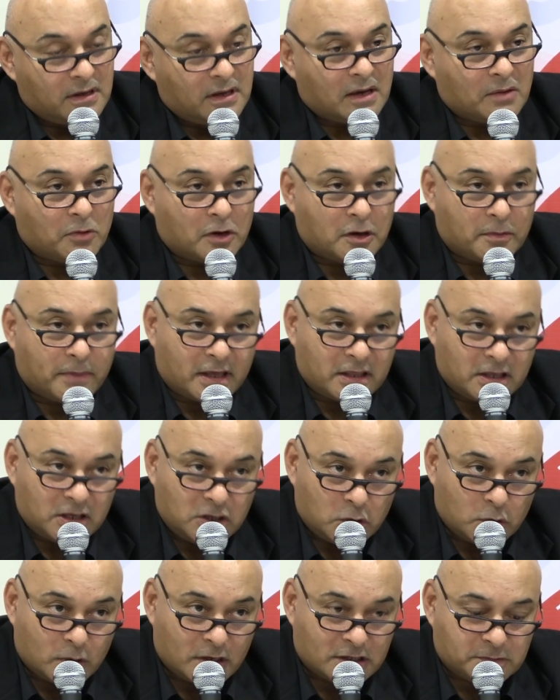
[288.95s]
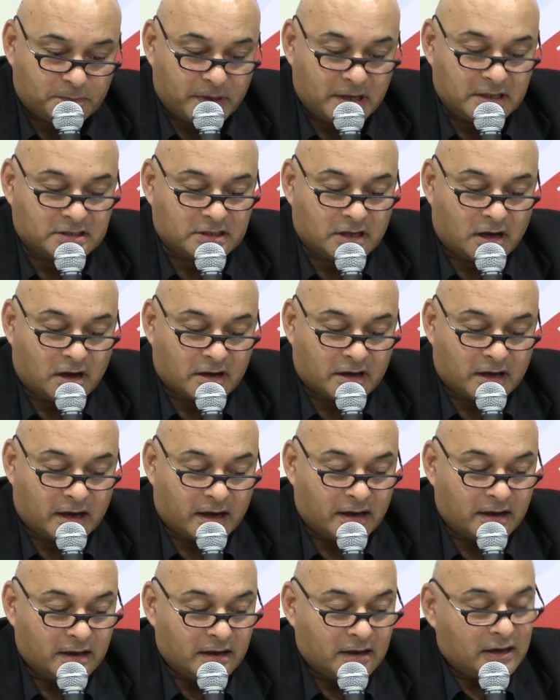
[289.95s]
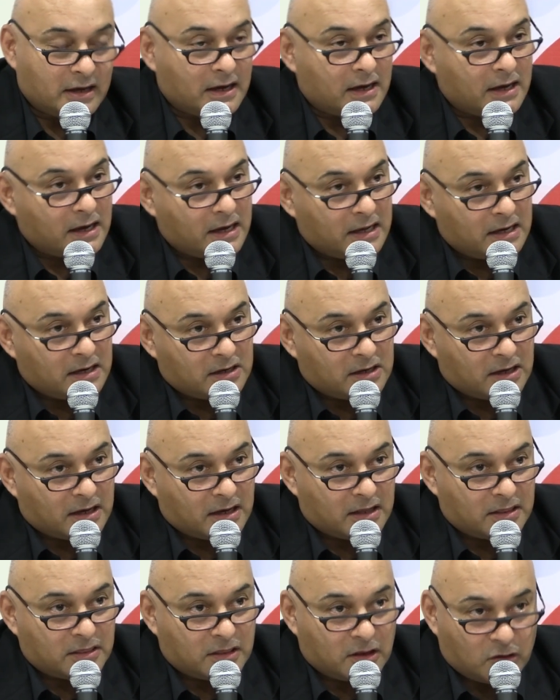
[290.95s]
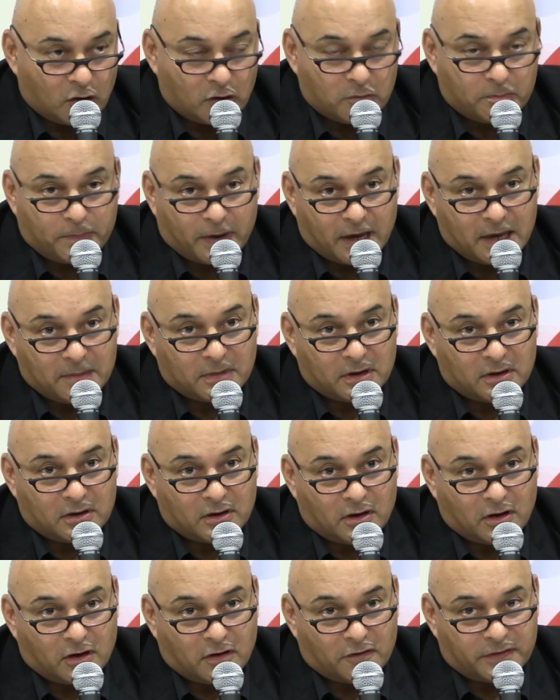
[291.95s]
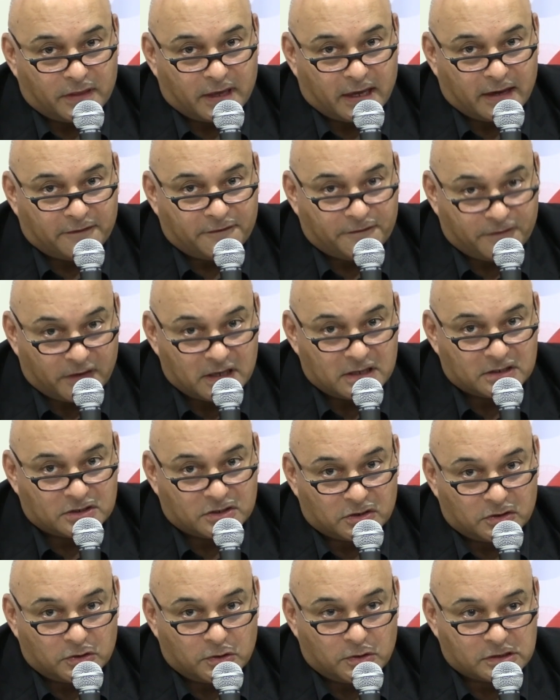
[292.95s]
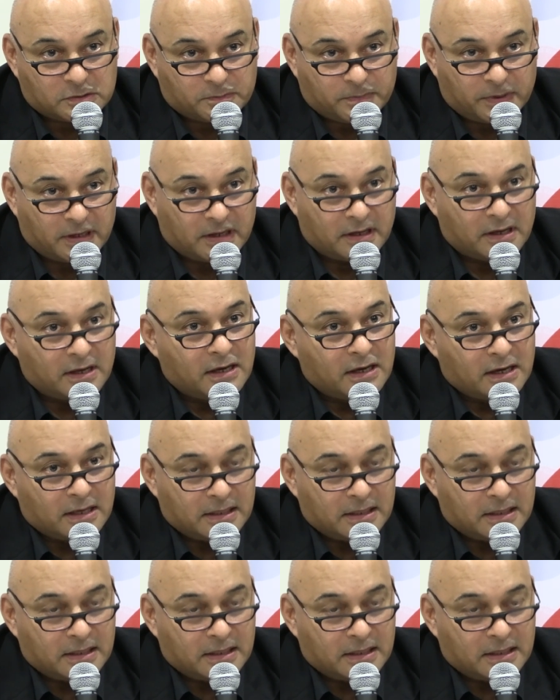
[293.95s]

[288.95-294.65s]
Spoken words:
And what about the USP saga and the non-payment of their fees to the USP?